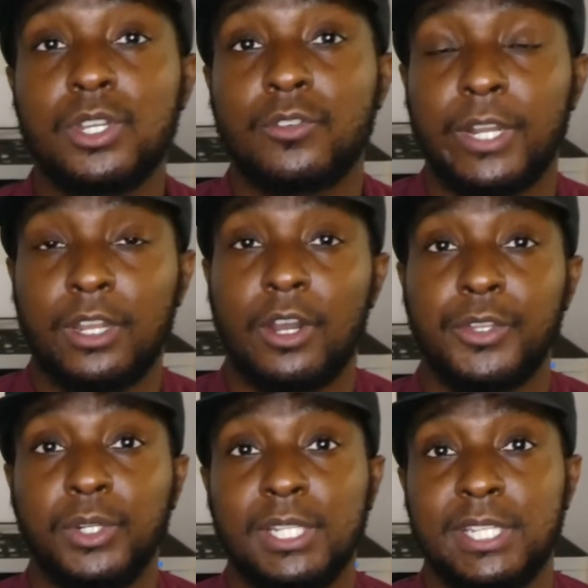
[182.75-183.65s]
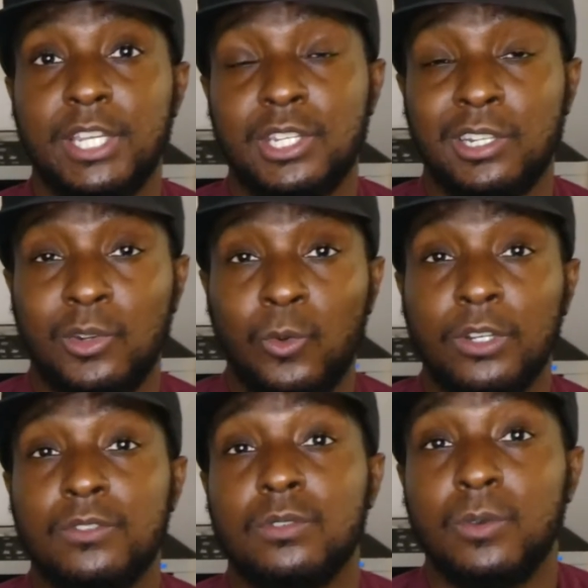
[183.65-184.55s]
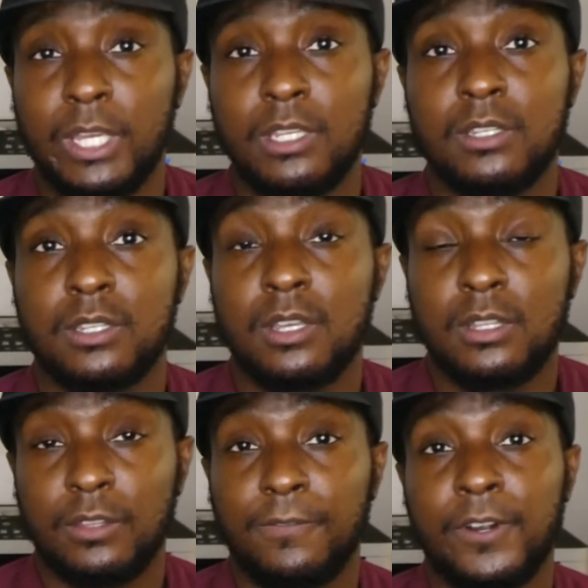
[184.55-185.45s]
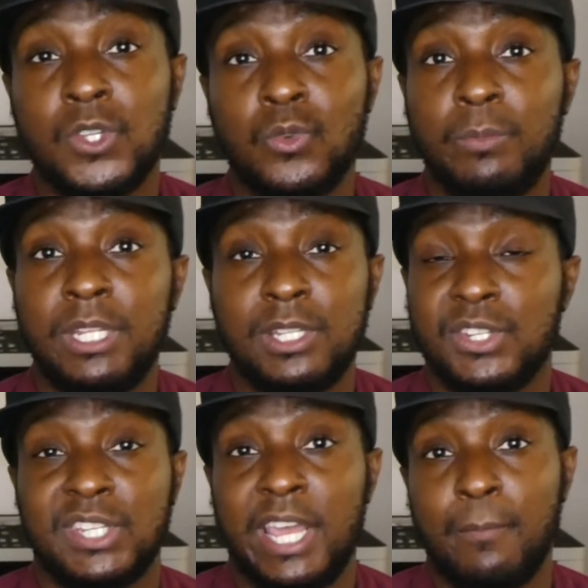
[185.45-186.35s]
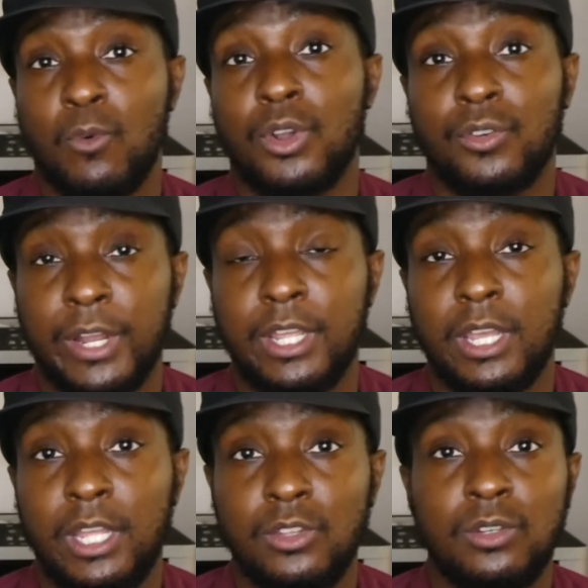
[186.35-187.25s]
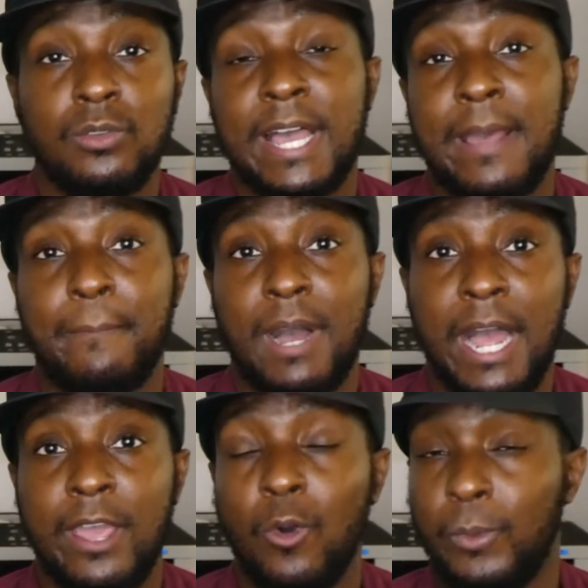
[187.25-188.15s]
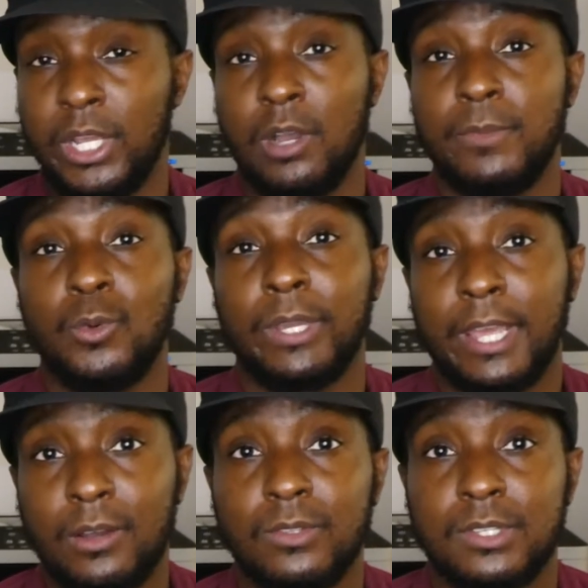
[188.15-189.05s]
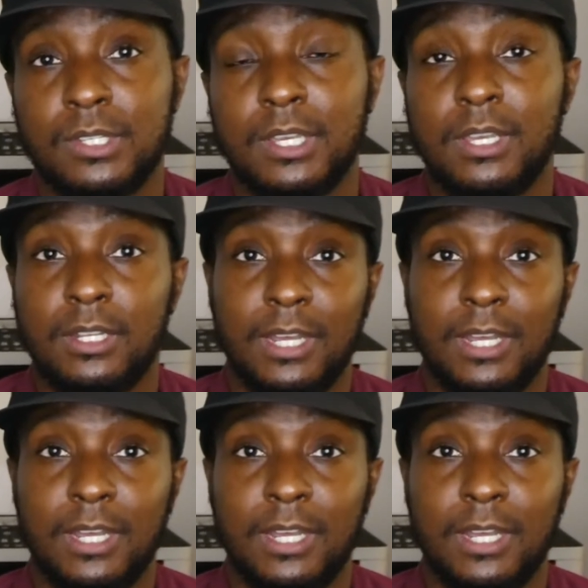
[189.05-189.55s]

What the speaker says: your credit card utilization in one of 2 ways. The first would be to just get more credit, and you do that by opening up new accounts.